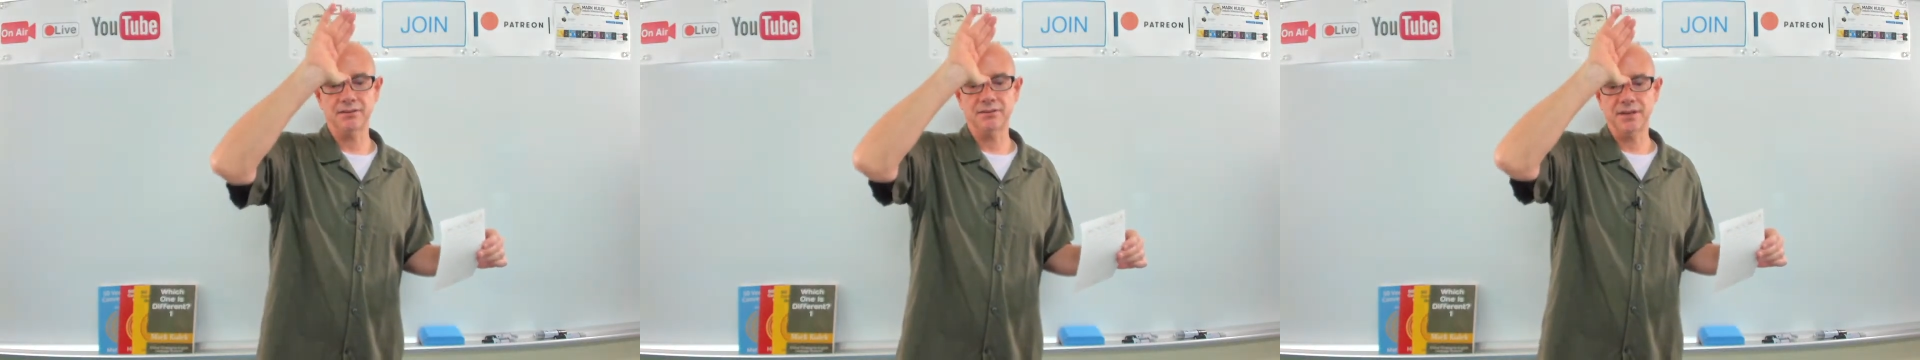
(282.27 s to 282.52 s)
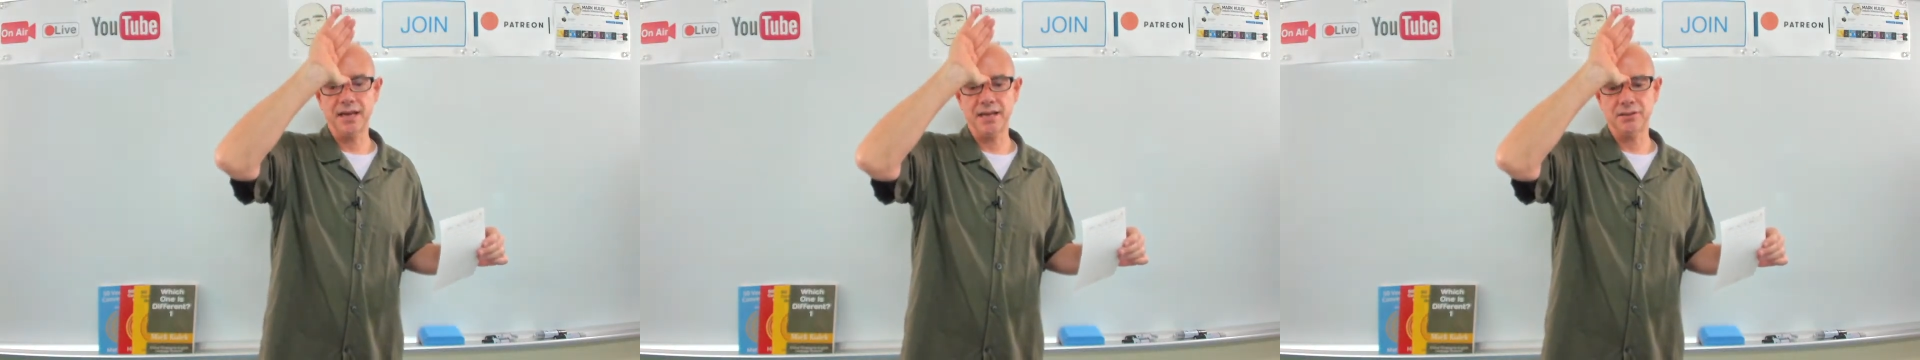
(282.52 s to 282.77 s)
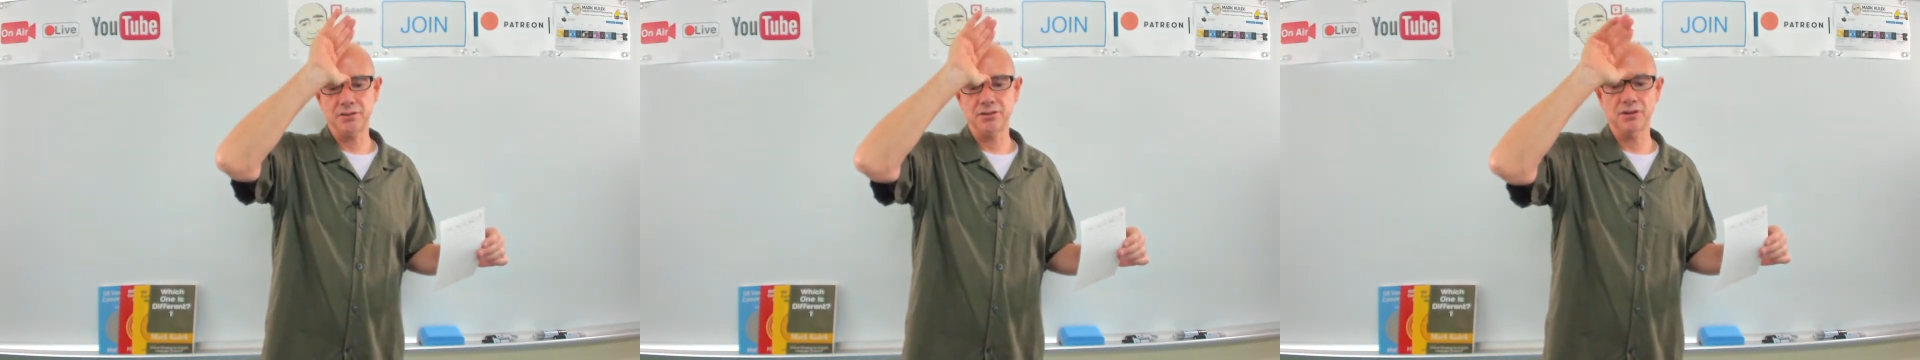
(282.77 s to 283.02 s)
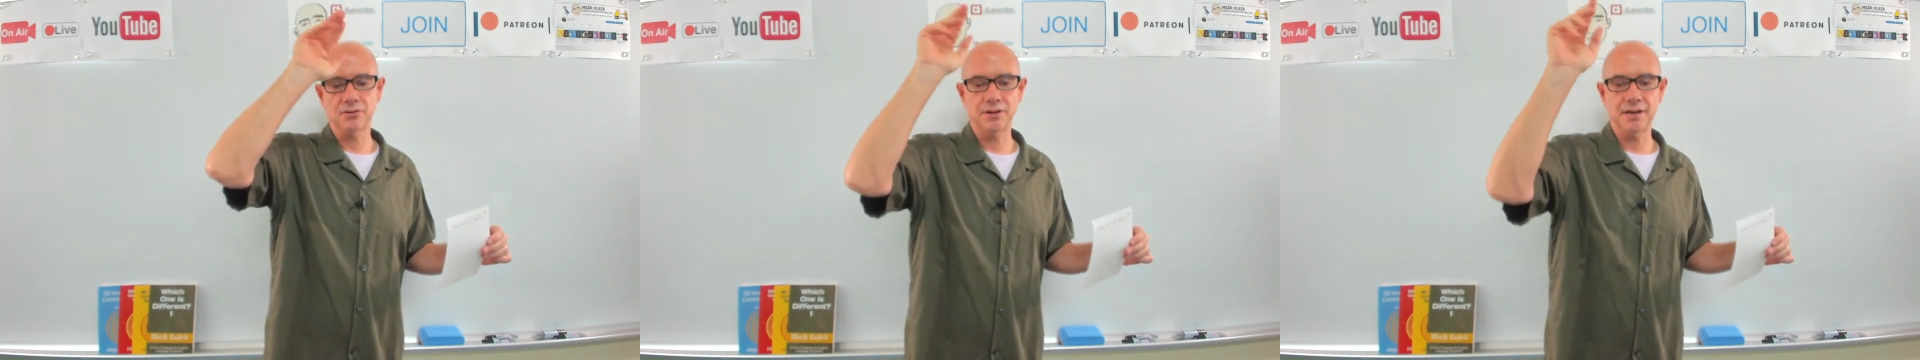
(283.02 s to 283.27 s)
Okay,
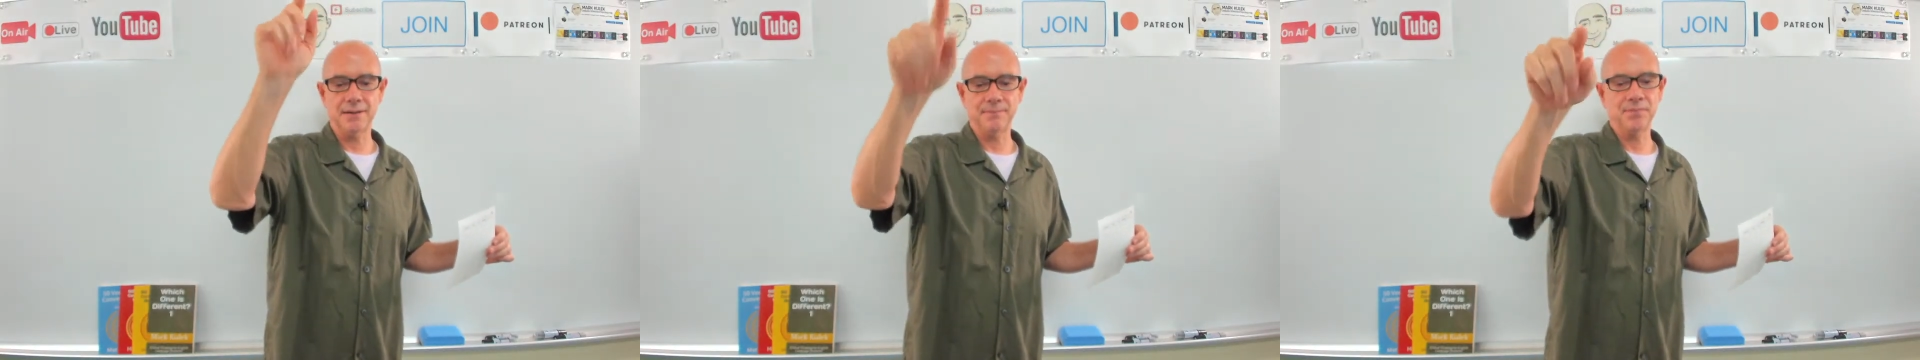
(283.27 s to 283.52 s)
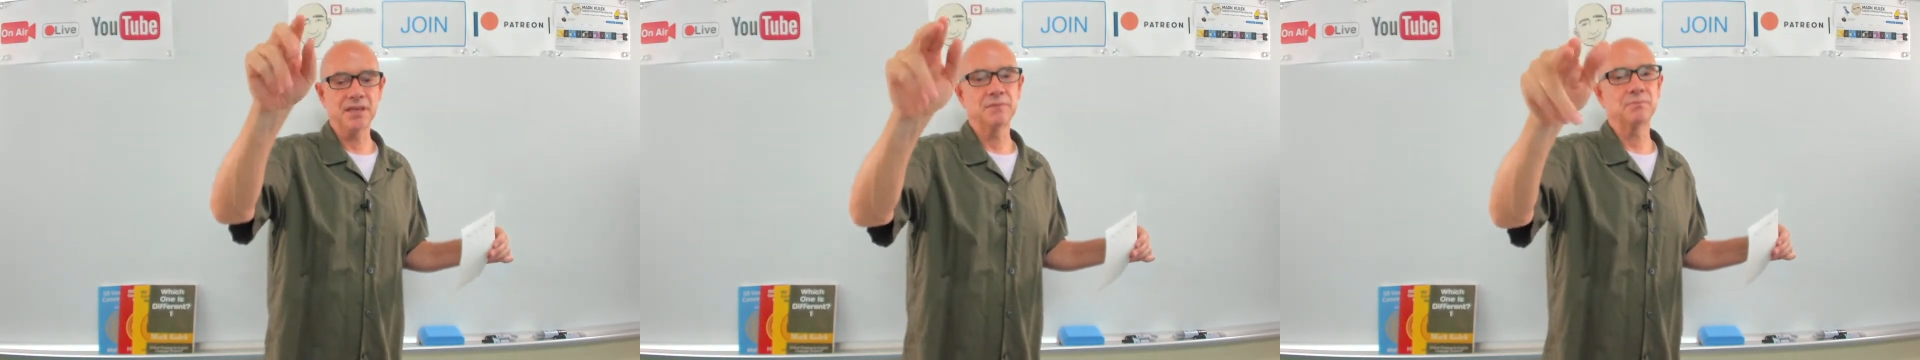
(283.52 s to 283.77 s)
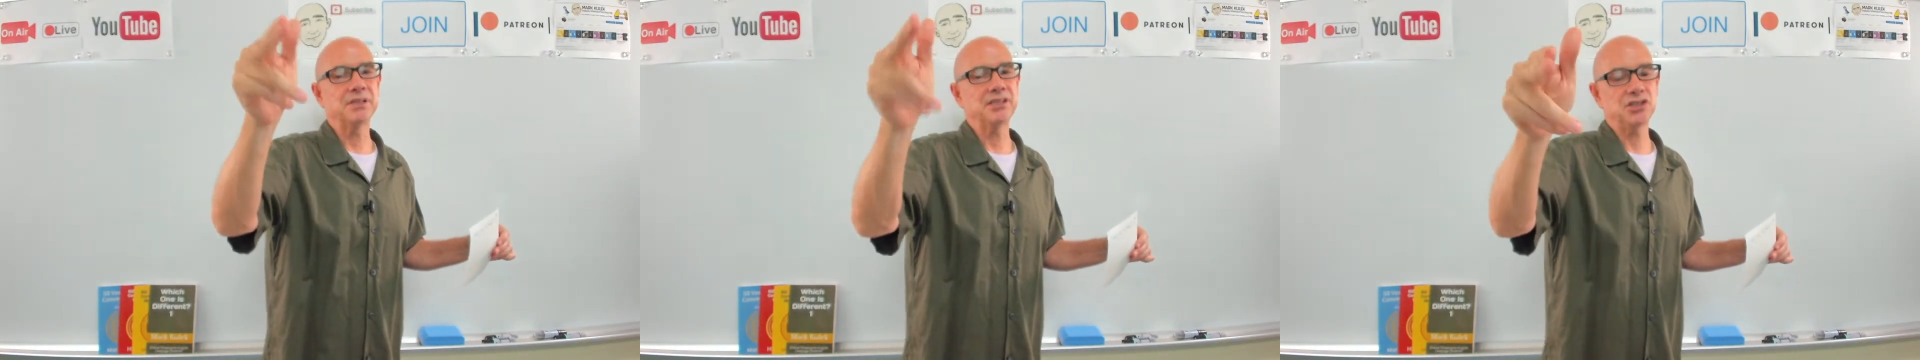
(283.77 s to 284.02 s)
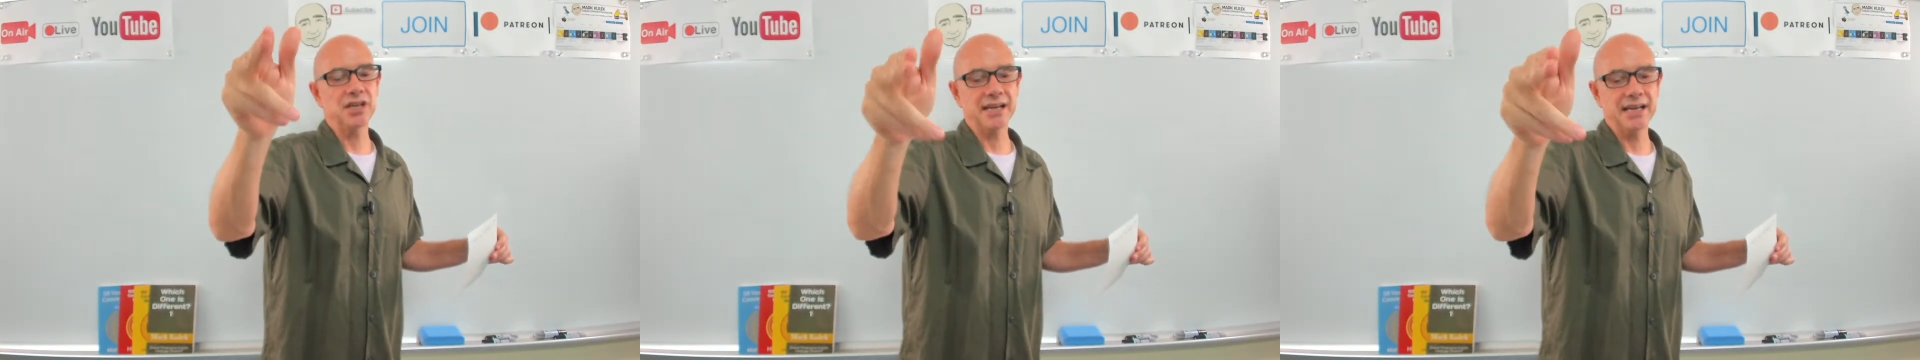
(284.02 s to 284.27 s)
so um, please
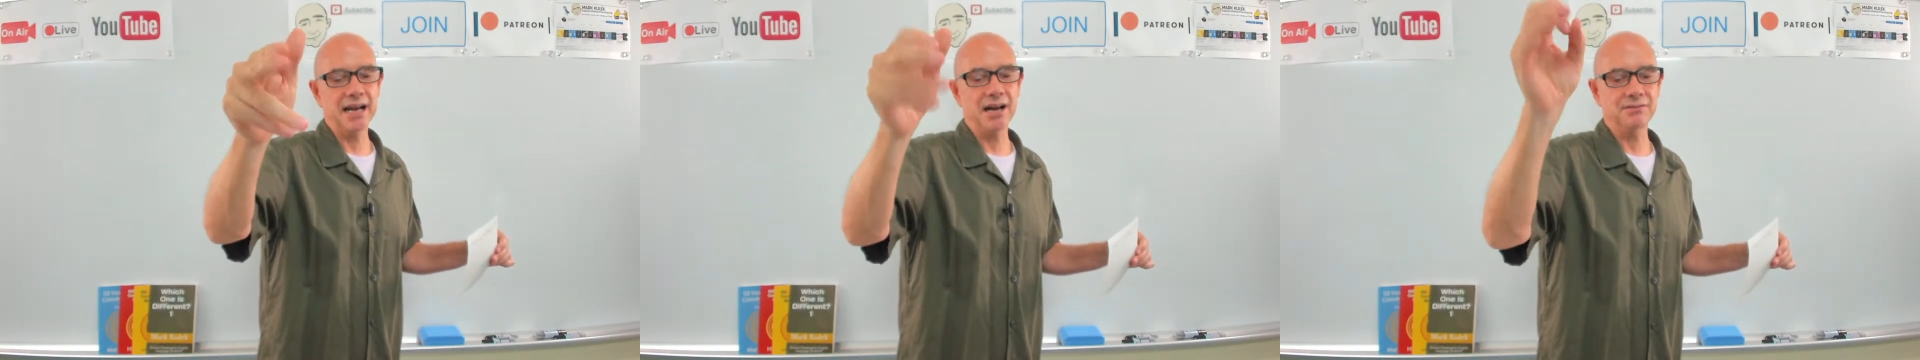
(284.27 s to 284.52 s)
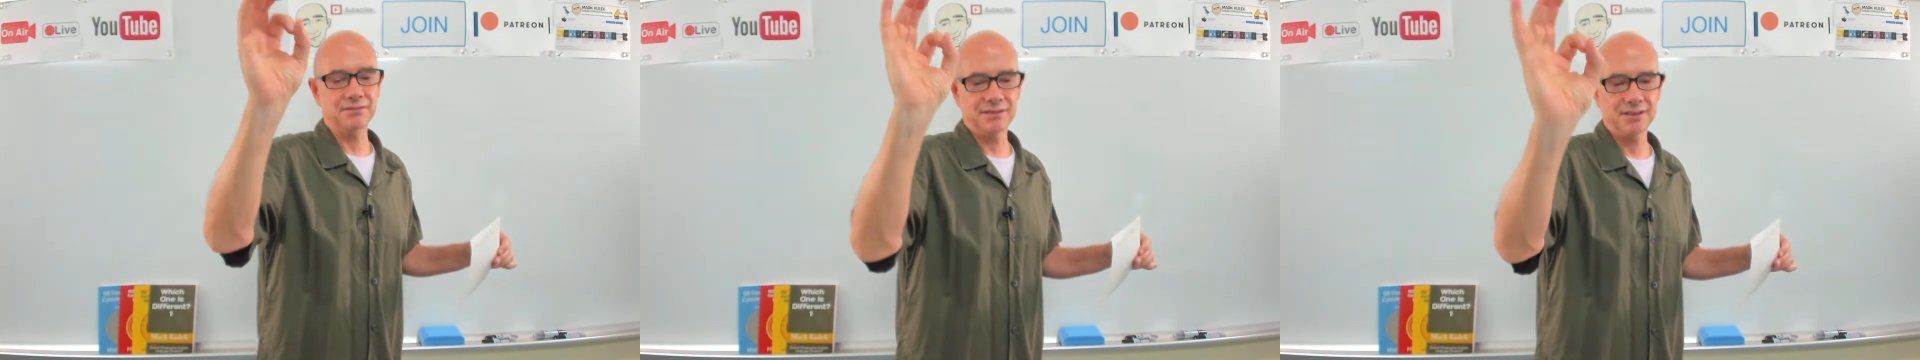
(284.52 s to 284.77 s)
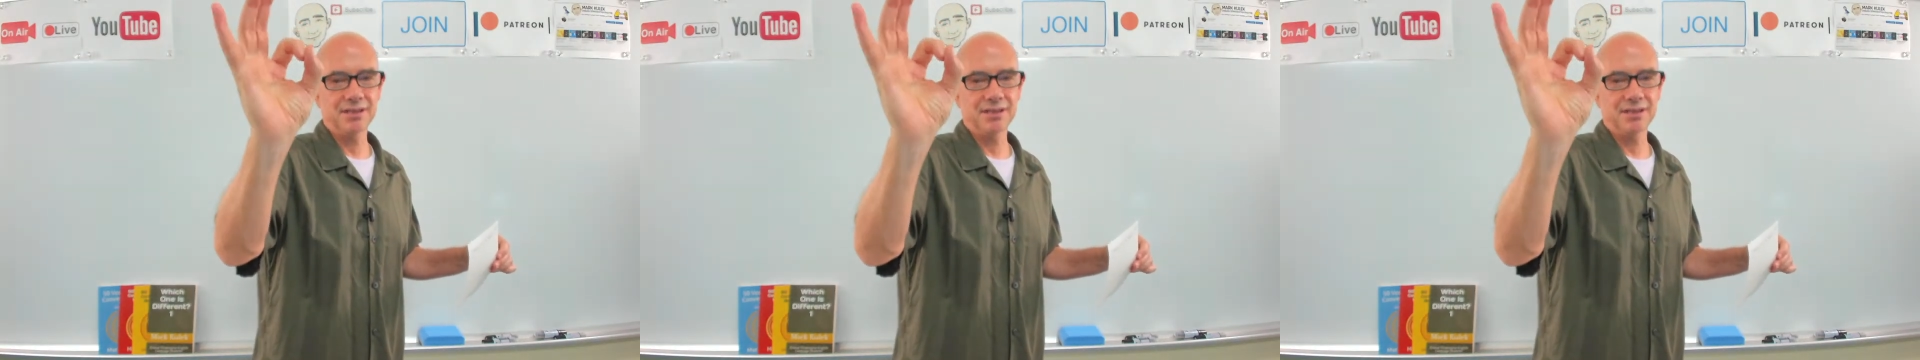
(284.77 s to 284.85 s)
check it out.